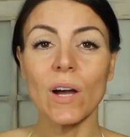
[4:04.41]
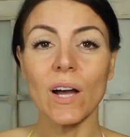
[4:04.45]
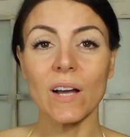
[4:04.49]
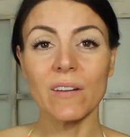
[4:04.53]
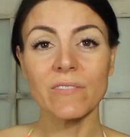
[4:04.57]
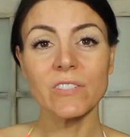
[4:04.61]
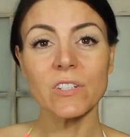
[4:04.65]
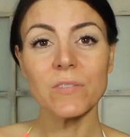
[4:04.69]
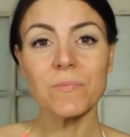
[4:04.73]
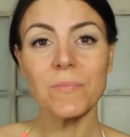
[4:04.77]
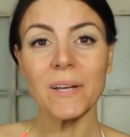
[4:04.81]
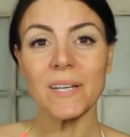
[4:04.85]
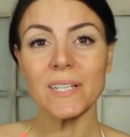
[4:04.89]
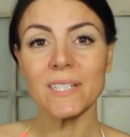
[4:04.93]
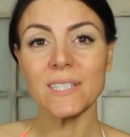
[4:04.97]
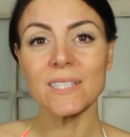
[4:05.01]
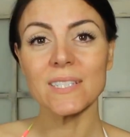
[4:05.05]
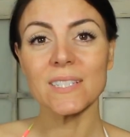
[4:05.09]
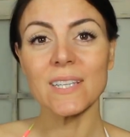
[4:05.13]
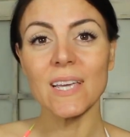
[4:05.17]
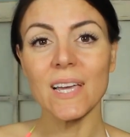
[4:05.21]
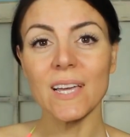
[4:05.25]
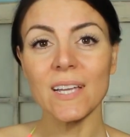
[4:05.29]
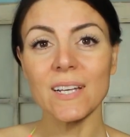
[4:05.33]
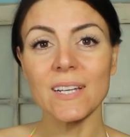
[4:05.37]
After my
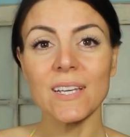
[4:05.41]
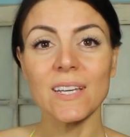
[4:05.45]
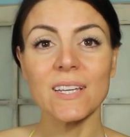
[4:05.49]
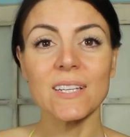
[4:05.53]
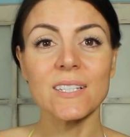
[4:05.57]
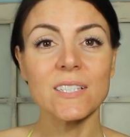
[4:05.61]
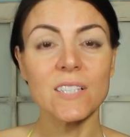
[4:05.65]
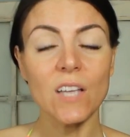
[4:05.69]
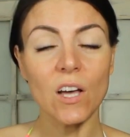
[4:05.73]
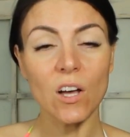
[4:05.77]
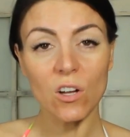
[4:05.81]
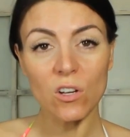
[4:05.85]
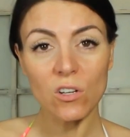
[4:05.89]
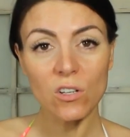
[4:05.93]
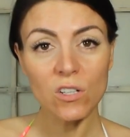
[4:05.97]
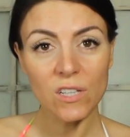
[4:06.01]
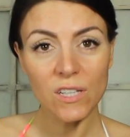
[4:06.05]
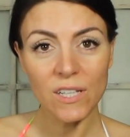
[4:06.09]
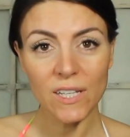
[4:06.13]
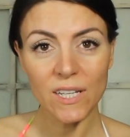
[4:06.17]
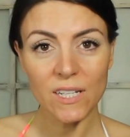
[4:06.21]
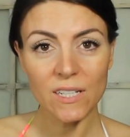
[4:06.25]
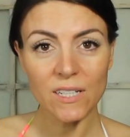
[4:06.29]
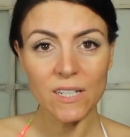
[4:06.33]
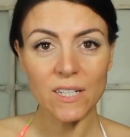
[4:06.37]
skin is all
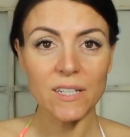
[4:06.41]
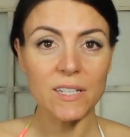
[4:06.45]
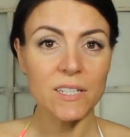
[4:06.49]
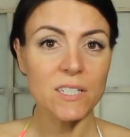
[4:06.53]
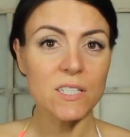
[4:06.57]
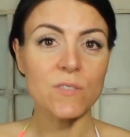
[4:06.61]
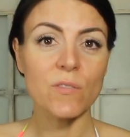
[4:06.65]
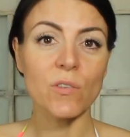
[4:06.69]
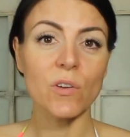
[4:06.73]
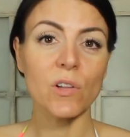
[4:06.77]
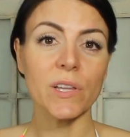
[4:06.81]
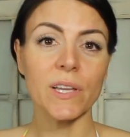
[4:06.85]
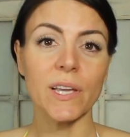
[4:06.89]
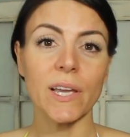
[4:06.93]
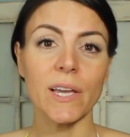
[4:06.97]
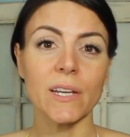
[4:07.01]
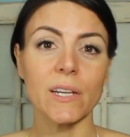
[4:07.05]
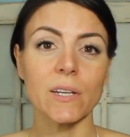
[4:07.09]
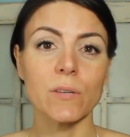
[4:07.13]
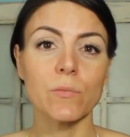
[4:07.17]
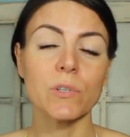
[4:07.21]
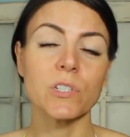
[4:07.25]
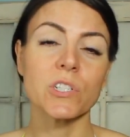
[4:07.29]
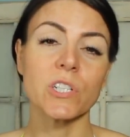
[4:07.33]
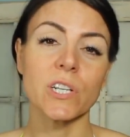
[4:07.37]
clean and
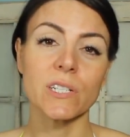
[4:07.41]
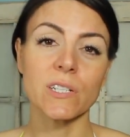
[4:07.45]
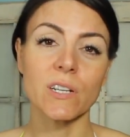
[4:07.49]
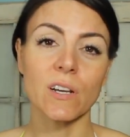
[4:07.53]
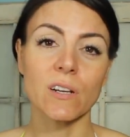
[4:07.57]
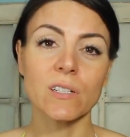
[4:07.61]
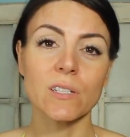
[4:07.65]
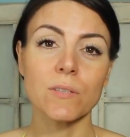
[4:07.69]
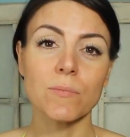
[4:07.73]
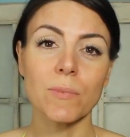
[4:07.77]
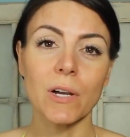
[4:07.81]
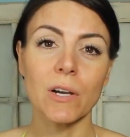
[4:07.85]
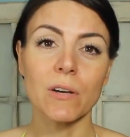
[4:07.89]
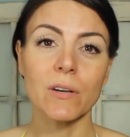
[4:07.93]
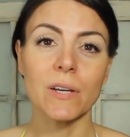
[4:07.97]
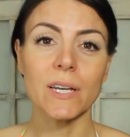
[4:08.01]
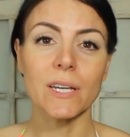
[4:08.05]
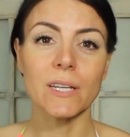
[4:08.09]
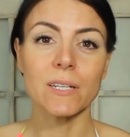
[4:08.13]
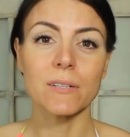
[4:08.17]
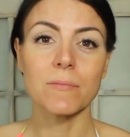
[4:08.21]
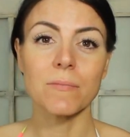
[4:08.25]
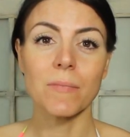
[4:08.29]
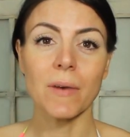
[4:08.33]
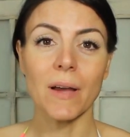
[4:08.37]
exfoliated, which I talked about
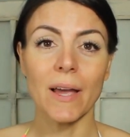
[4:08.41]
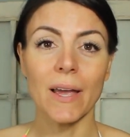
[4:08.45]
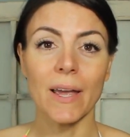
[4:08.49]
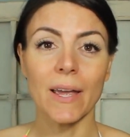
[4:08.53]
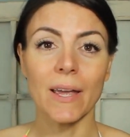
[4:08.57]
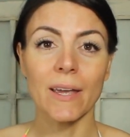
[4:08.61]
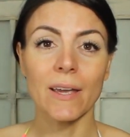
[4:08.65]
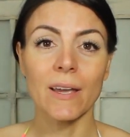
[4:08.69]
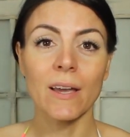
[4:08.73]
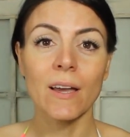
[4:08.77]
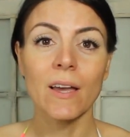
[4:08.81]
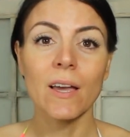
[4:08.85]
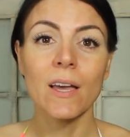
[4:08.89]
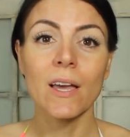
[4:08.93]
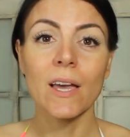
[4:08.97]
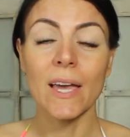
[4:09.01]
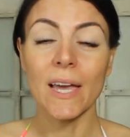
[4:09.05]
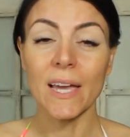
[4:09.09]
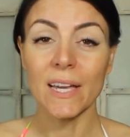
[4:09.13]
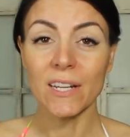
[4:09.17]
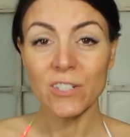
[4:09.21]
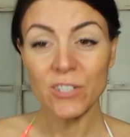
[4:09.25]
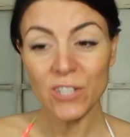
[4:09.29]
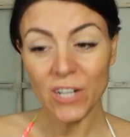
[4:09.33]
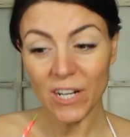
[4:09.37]
in my
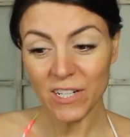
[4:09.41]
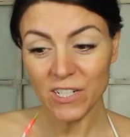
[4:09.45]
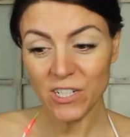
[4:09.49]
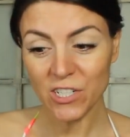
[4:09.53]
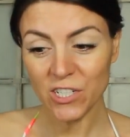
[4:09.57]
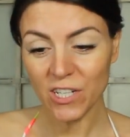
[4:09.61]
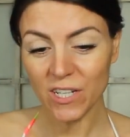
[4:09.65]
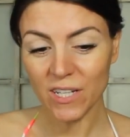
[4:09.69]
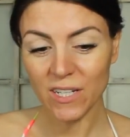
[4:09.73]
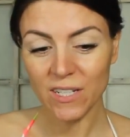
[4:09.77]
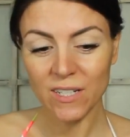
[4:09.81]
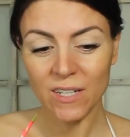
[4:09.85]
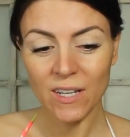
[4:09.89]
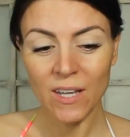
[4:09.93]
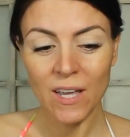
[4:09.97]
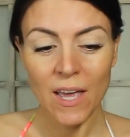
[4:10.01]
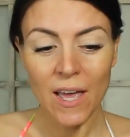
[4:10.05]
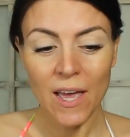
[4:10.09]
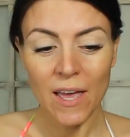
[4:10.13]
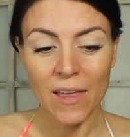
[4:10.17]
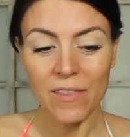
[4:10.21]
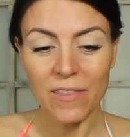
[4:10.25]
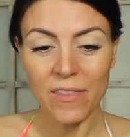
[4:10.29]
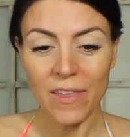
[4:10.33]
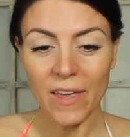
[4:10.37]
introduction,
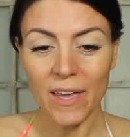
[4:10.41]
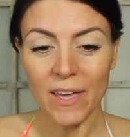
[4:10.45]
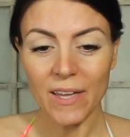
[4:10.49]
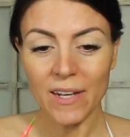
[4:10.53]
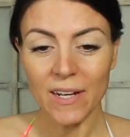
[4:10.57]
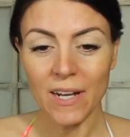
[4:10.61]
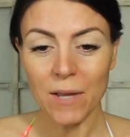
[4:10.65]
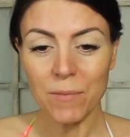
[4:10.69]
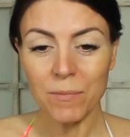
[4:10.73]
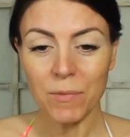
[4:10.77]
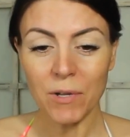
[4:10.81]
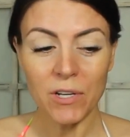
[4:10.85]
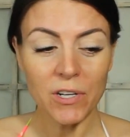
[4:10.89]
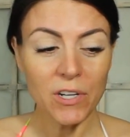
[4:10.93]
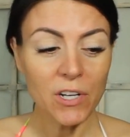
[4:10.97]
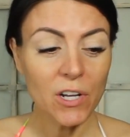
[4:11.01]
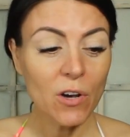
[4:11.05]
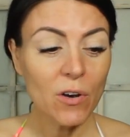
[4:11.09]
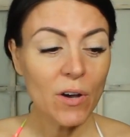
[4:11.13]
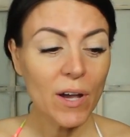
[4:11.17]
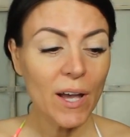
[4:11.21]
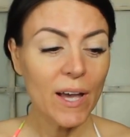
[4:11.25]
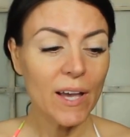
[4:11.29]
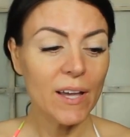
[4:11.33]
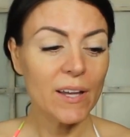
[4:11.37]
then I'm going to
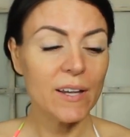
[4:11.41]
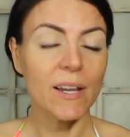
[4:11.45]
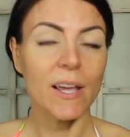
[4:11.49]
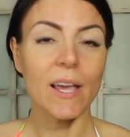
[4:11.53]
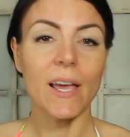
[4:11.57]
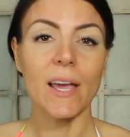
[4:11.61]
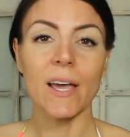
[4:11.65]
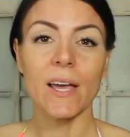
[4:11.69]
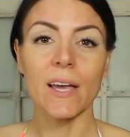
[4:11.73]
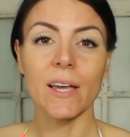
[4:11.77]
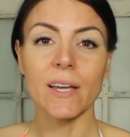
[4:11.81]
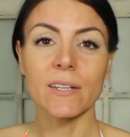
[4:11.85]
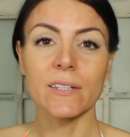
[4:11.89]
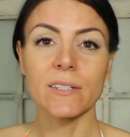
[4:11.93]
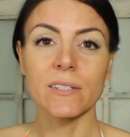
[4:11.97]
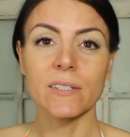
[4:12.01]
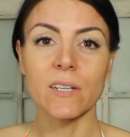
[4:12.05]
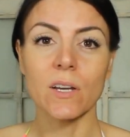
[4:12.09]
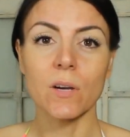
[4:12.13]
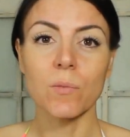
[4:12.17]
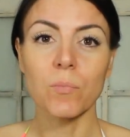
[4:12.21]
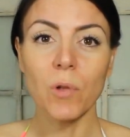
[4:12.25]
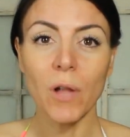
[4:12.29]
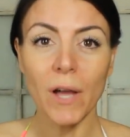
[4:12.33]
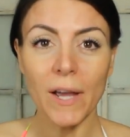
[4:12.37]
go ahead and
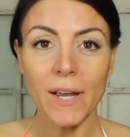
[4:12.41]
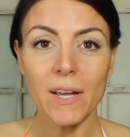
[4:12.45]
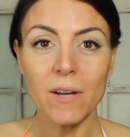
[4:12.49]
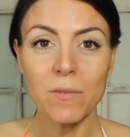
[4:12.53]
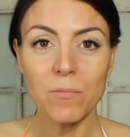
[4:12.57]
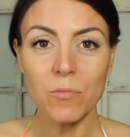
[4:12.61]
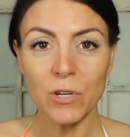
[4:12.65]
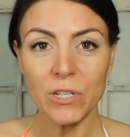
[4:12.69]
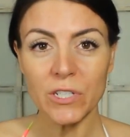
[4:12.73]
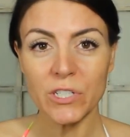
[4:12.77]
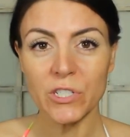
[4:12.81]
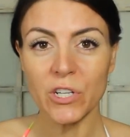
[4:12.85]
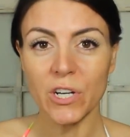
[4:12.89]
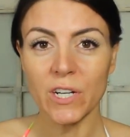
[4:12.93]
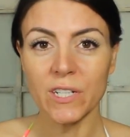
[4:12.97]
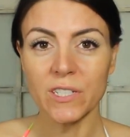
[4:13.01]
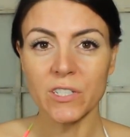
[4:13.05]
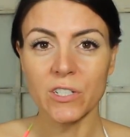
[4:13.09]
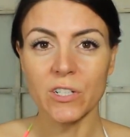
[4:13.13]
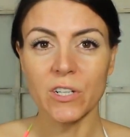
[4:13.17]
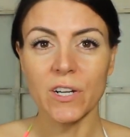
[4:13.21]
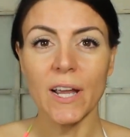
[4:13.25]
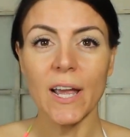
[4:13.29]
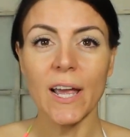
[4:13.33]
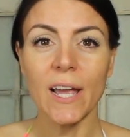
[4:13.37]
apply a
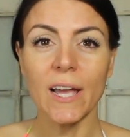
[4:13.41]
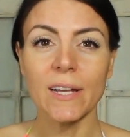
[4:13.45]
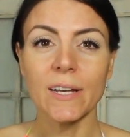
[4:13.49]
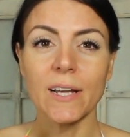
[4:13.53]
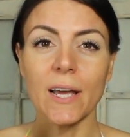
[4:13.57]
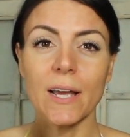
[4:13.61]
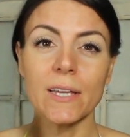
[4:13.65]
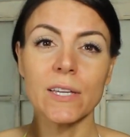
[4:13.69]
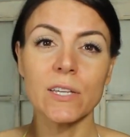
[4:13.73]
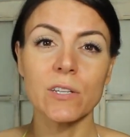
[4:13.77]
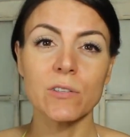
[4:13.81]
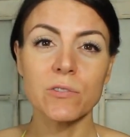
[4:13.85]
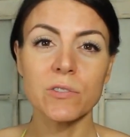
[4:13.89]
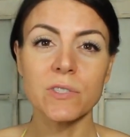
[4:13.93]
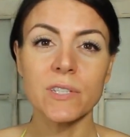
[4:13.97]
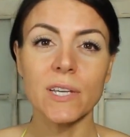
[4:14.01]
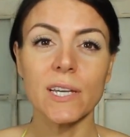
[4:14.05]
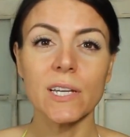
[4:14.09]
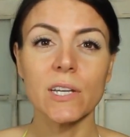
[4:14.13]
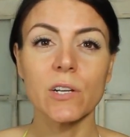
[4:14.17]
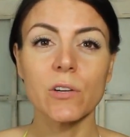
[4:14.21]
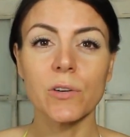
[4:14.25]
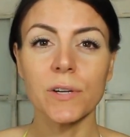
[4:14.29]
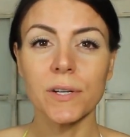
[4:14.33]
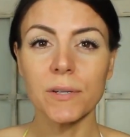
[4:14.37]
moisturizer. And I use
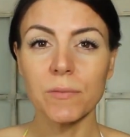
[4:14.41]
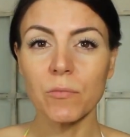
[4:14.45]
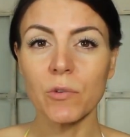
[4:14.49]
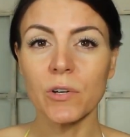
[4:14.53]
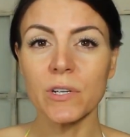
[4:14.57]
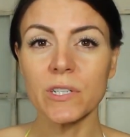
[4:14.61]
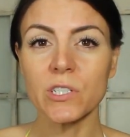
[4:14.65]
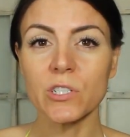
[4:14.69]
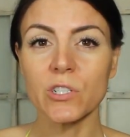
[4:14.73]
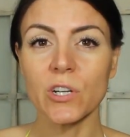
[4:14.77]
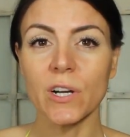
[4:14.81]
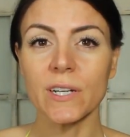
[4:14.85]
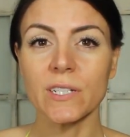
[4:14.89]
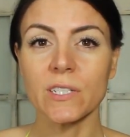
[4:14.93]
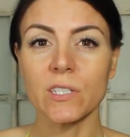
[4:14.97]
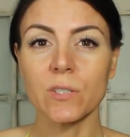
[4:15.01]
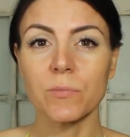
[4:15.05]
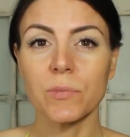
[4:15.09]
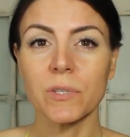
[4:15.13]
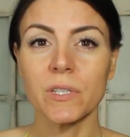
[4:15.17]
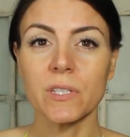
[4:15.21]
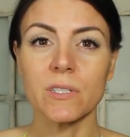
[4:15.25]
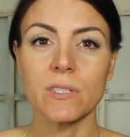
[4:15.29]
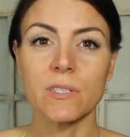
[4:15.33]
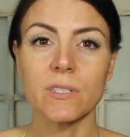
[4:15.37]
a cream moisturizer
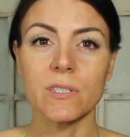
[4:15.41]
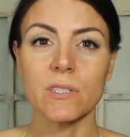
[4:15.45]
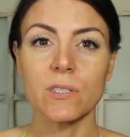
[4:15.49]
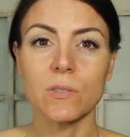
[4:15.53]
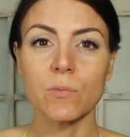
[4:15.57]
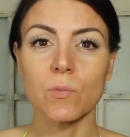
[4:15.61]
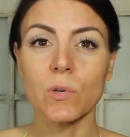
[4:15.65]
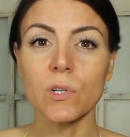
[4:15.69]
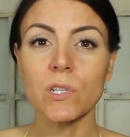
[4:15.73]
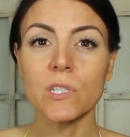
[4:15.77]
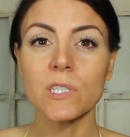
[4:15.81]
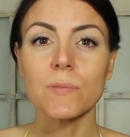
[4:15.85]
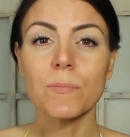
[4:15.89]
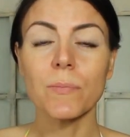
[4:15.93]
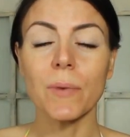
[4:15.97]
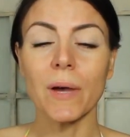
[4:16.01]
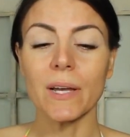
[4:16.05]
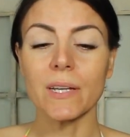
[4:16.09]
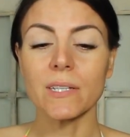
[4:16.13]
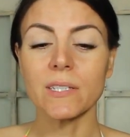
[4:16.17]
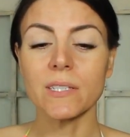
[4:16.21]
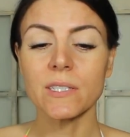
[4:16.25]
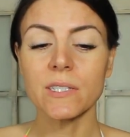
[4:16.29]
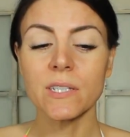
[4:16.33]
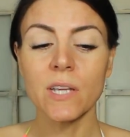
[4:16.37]
because this works
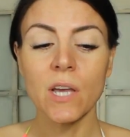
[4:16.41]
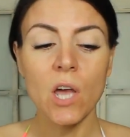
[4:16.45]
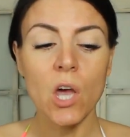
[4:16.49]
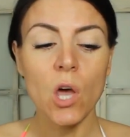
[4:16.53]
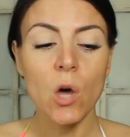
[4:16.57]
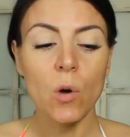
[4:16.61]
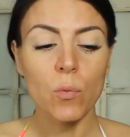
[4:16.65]
best.